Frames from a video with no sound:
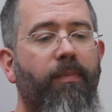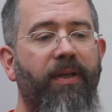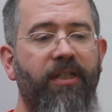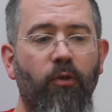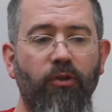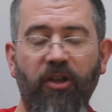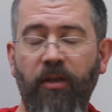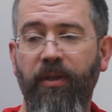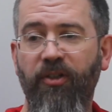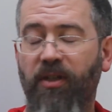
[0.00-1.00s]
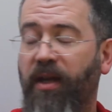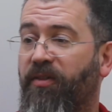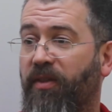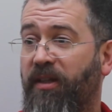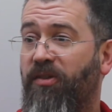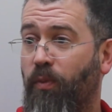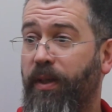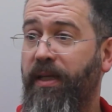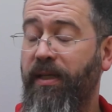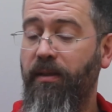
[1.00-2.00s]
But in order to commercialise this,
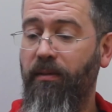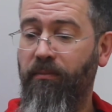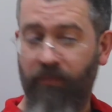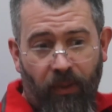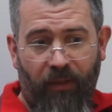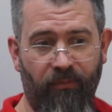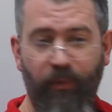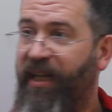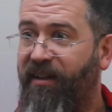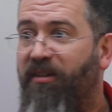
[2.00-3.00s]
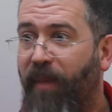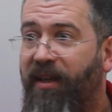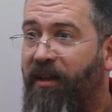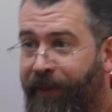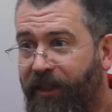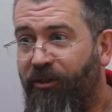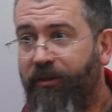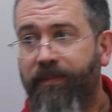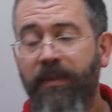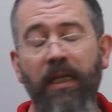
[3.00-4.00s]
we needed to make it commercial,